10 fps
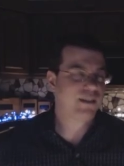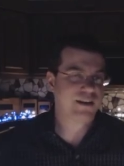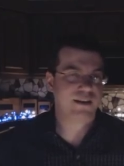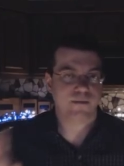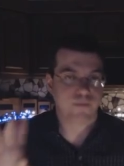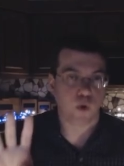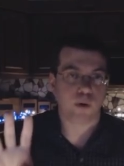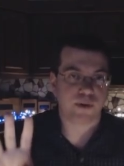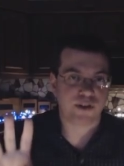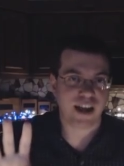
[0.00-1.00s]
That's less than
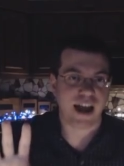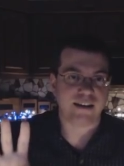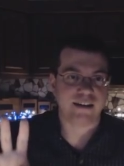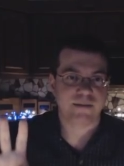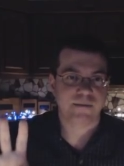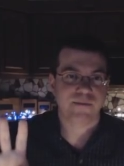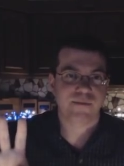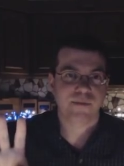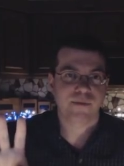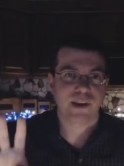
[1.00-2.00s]
four percent.
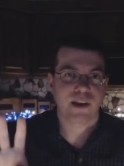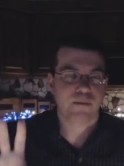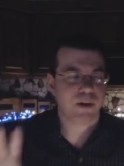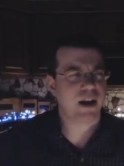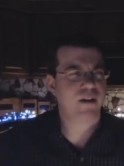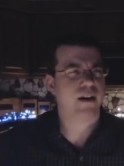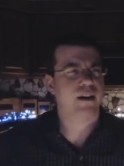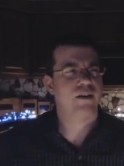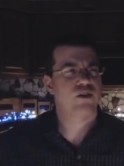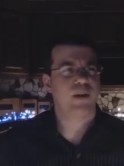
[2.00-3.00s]
But
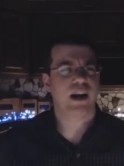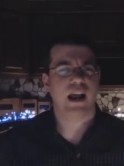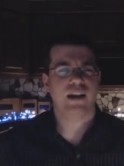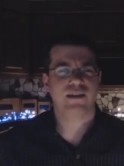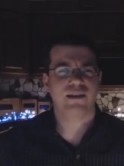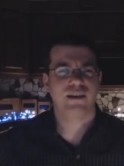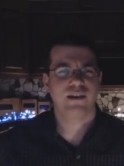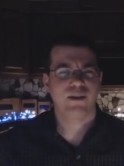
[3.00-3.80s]
Eric, you might ask,